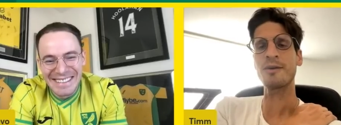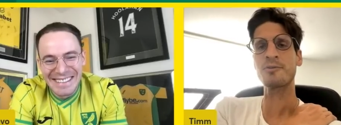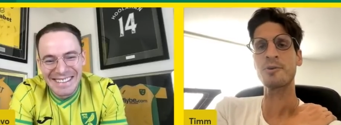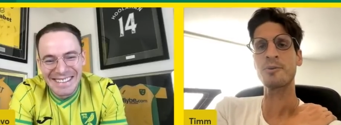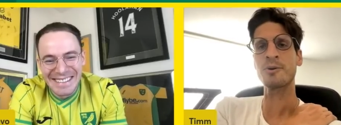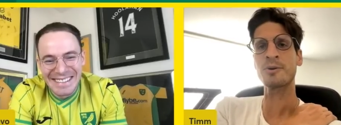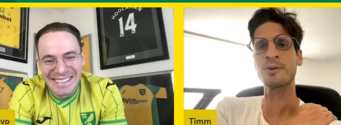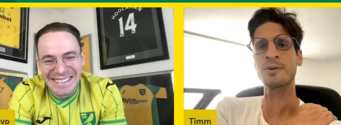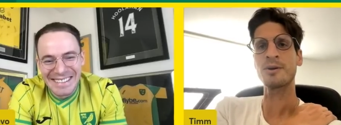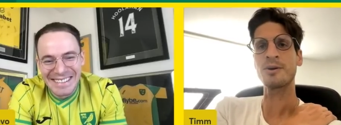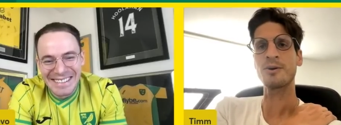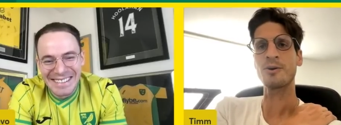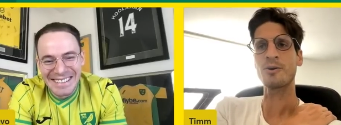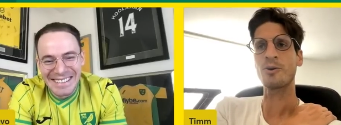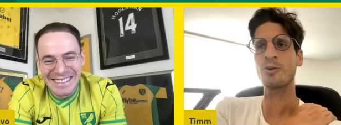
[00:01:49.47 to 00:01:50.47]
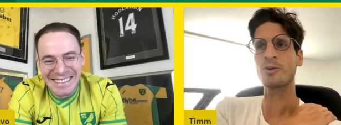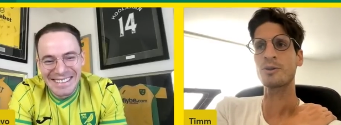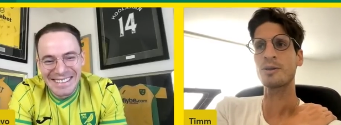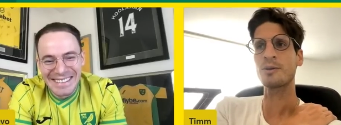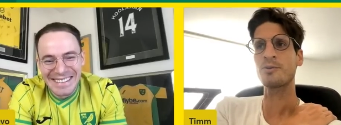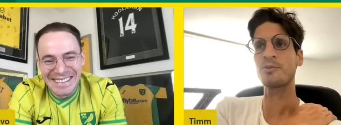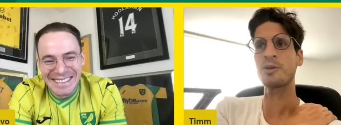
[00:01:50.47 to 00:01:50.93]
Speaker 1: everyone or
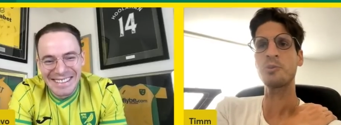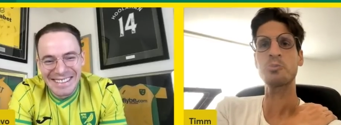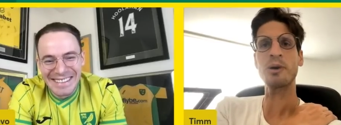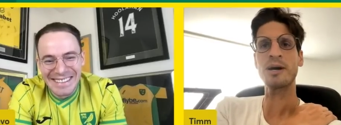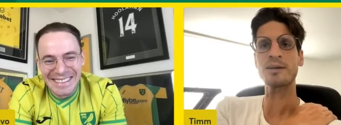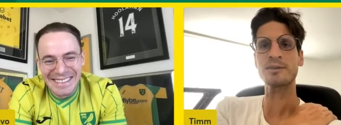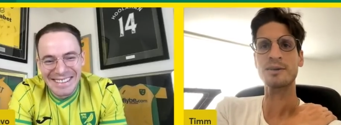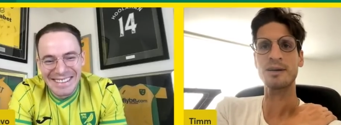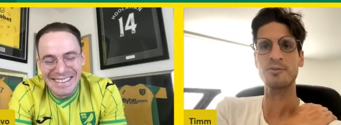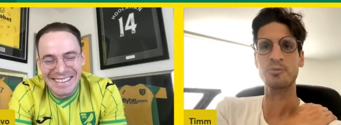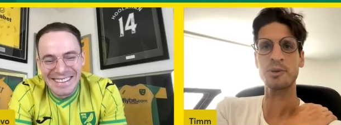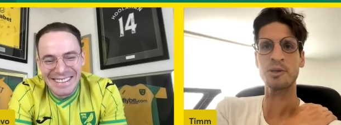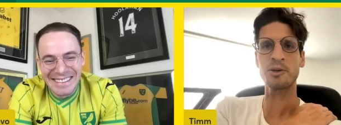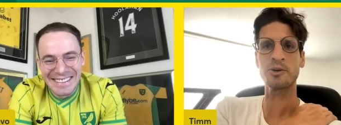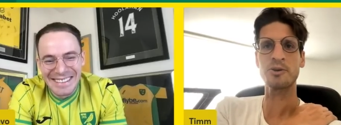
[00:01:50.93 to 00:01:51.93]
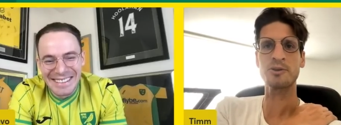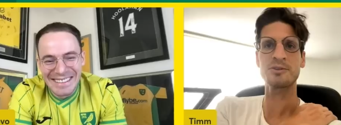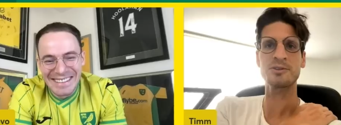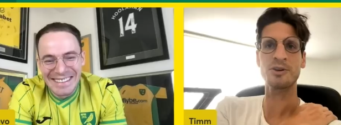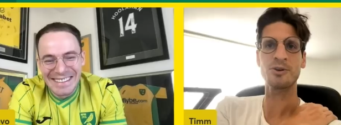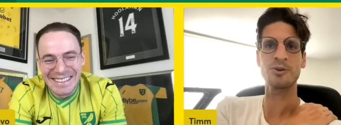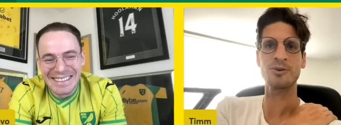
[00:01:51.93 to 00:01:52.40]
all the feedbacks have been
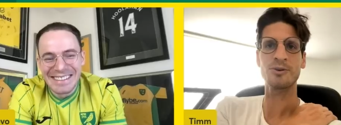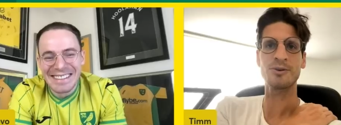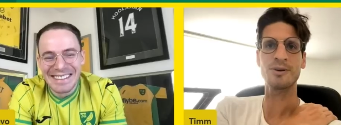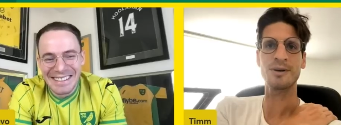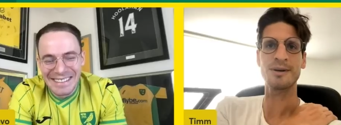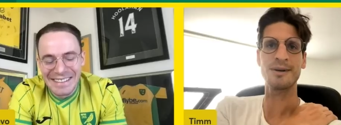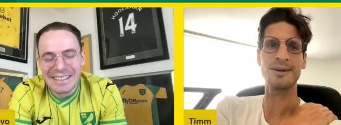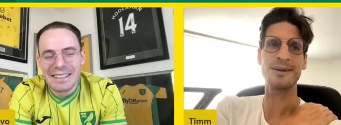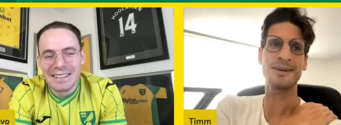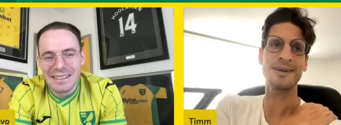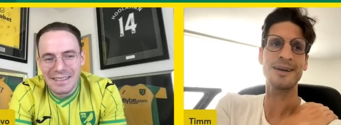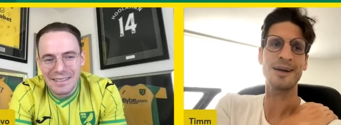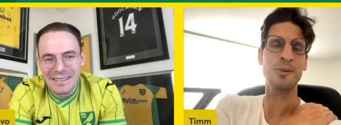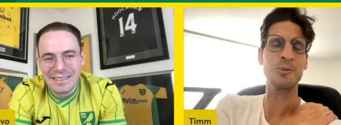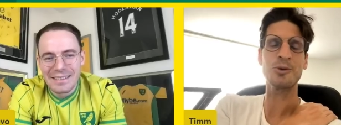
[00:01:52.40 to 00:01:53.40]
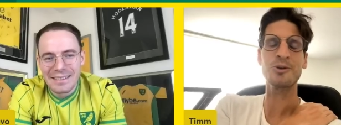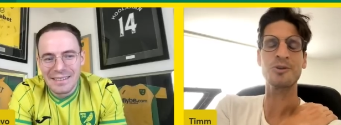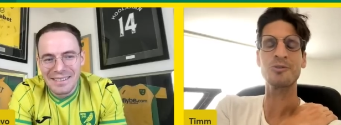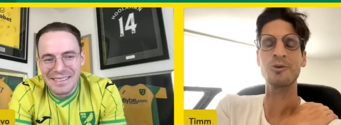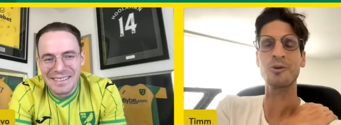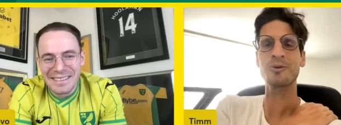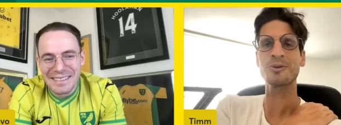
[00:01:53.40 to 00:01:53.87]
good. So uh, yeah, I'm
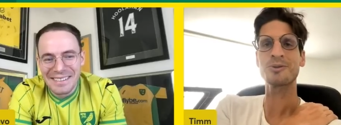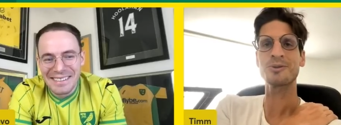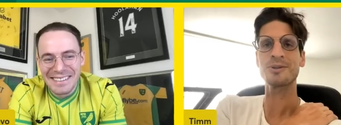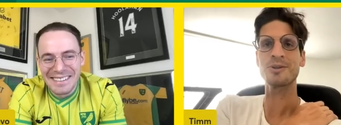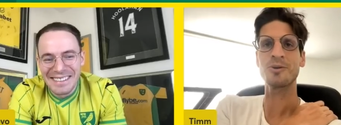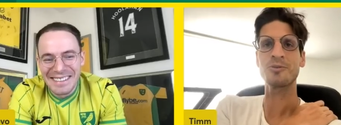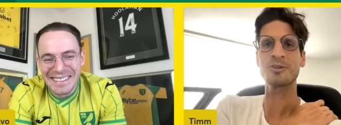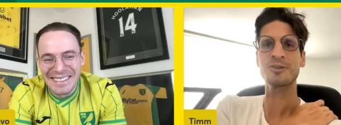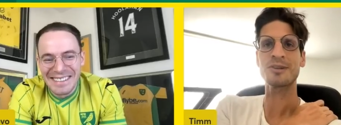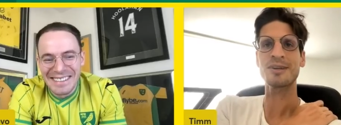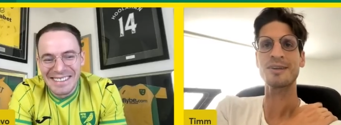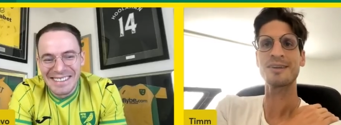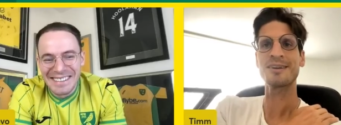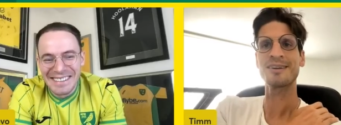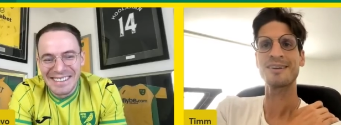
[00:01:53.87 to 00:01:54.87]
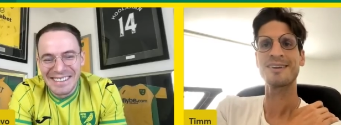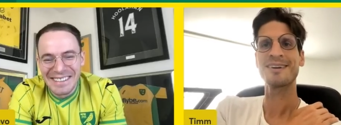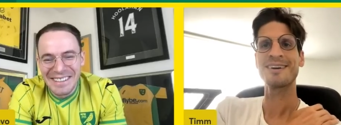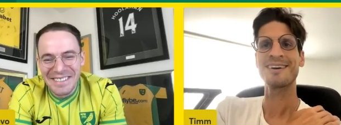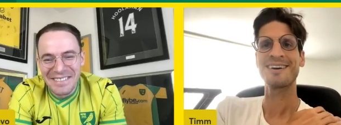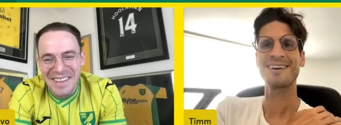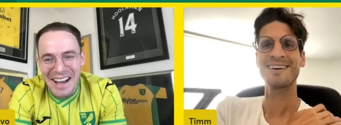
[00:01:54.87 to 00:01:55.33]
looking forward to it, obviously.
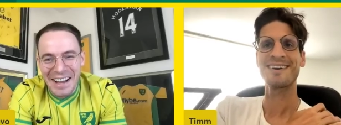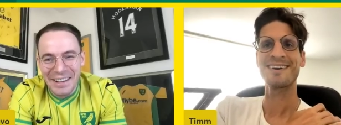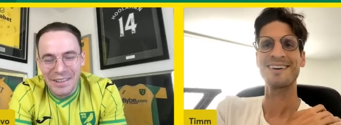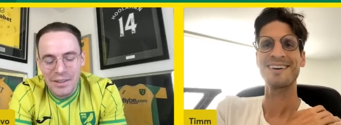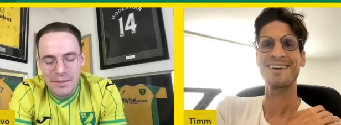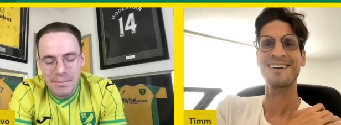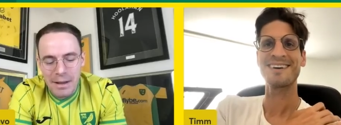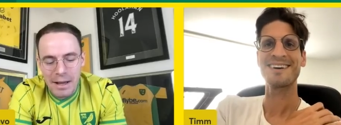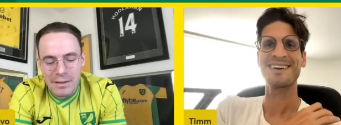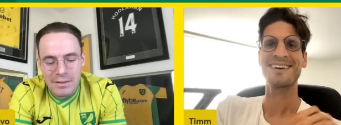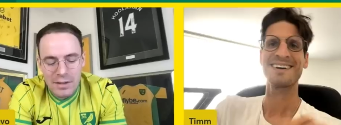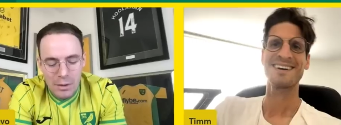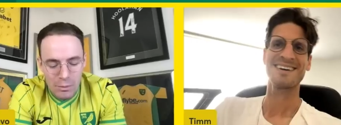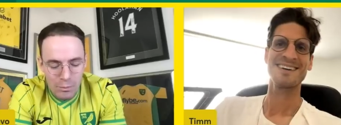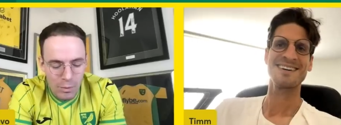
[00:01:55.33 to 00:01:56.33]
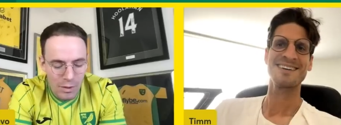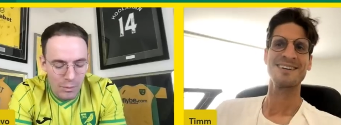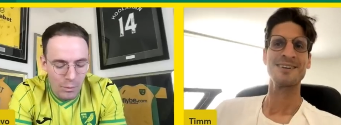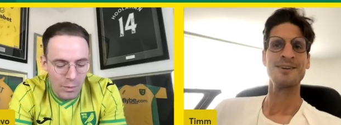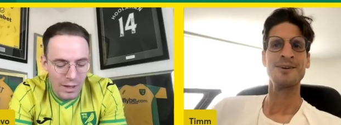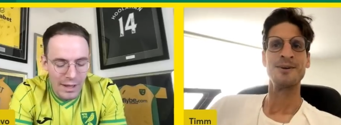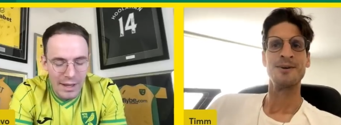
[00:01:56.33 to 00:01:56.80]
Speaker 2: Good man, good man. So
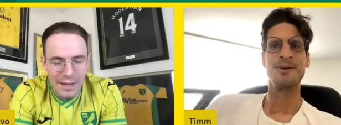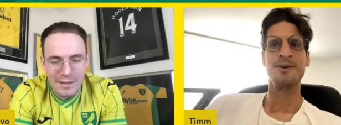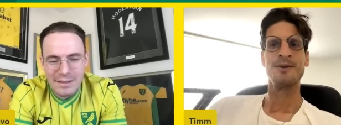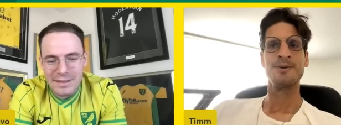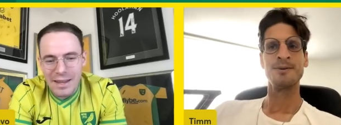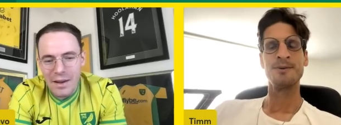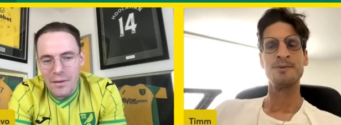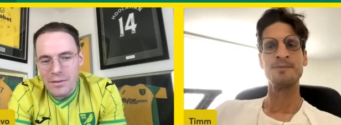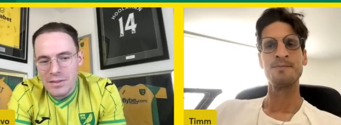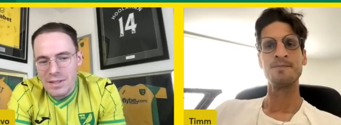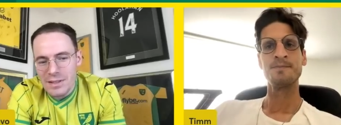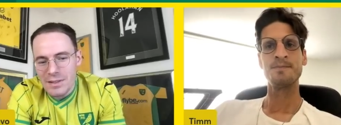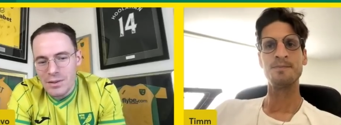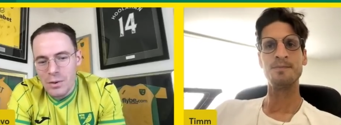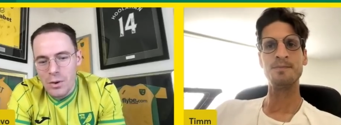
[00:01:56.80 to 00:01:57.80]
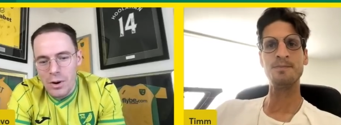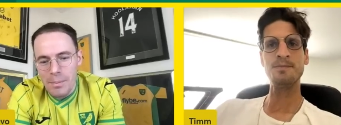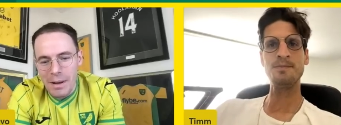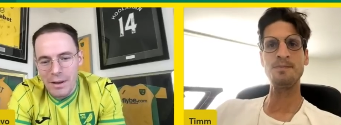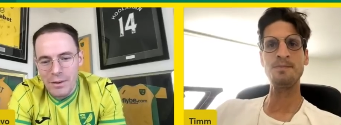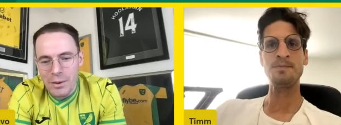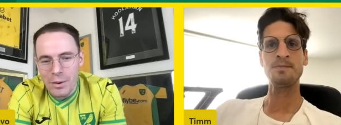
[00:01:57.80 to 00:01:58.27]
we're here today, obviously, to
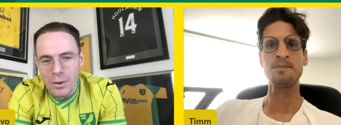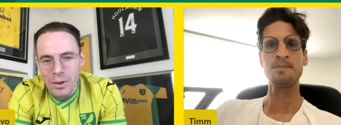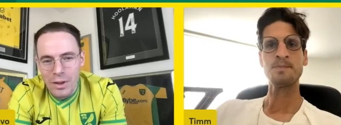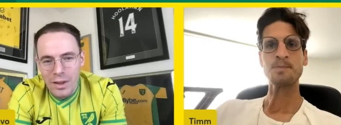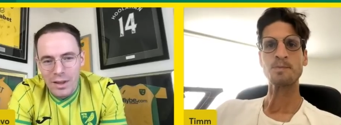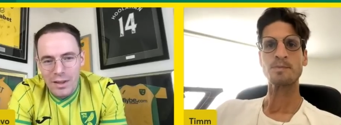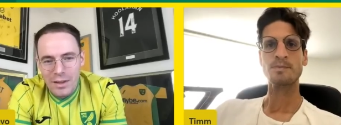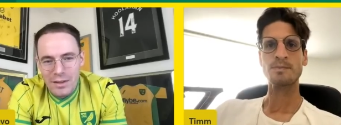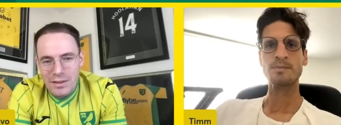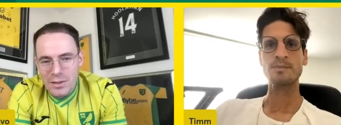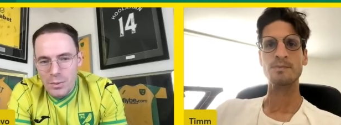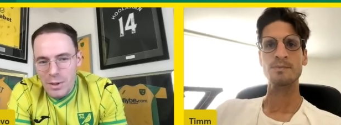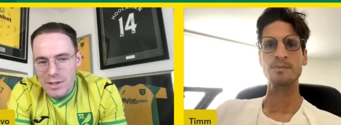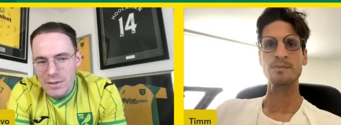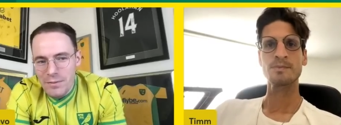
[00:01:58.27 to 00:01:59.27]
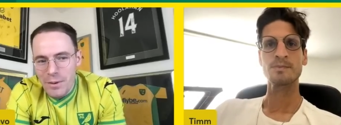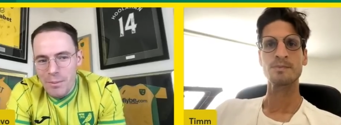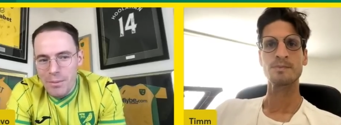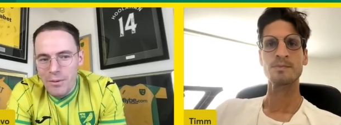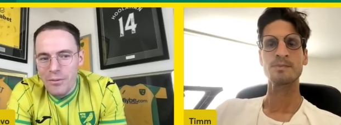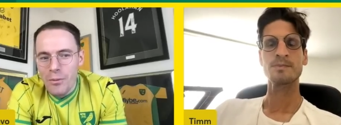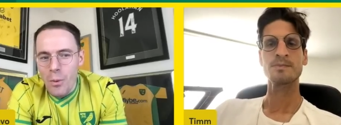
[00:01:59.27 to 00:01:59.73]
talk about hmm. your Swiss
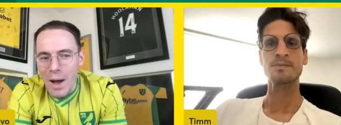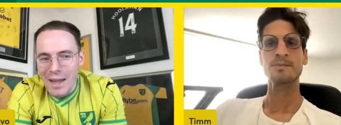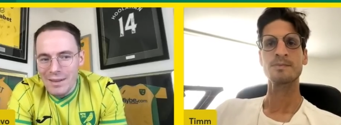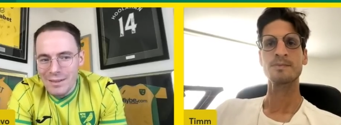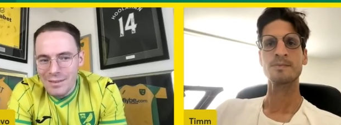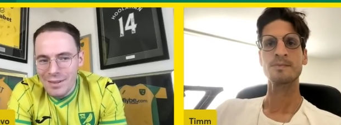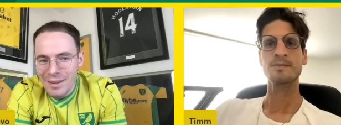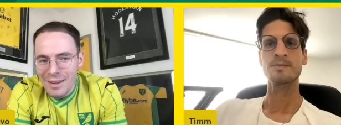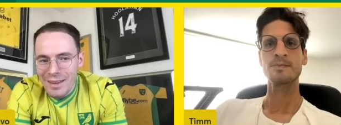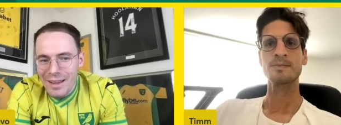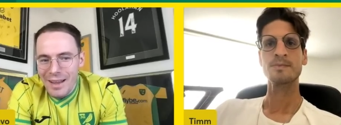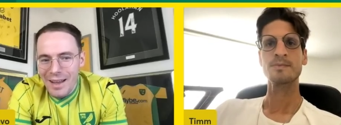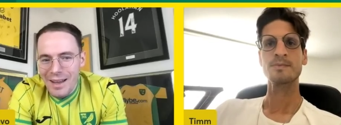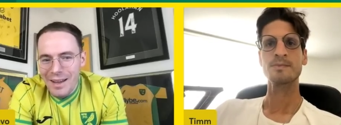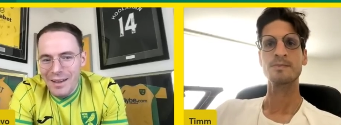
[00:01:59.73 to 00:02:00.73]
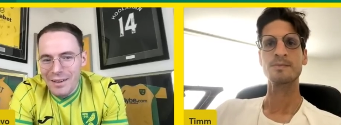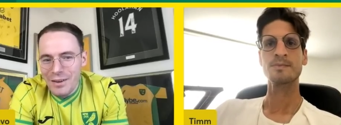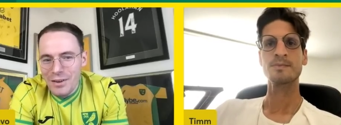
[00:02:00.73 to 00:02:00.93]
football friend, uh,